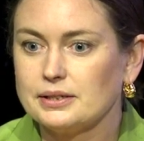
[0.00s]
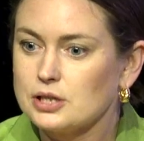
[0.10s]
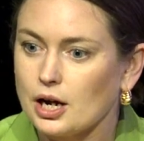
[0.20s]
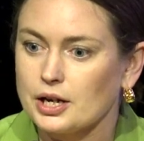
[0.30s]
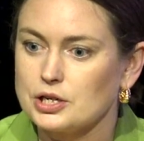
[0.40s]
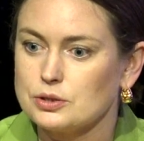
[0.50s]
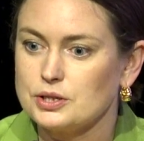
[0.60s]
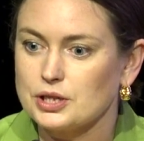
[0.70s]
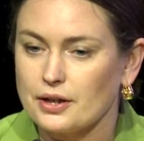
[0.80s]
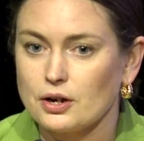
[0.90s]
talking to
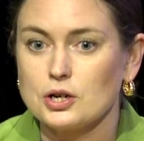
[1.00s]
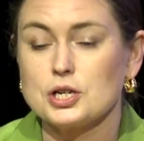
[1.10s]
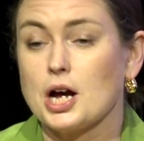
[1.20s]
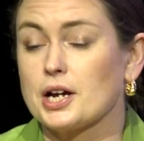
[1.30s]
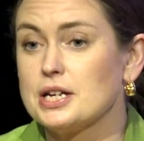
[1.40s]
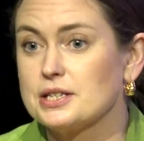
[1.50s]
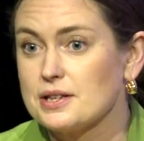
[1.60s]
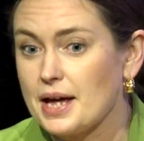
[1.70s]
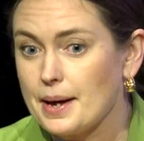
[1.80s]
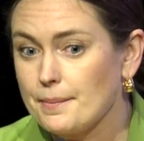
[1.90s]
each other, talking to
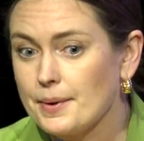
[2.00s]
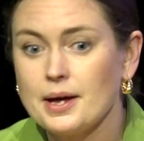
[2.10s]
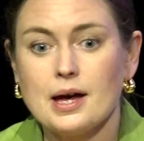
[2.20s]
them,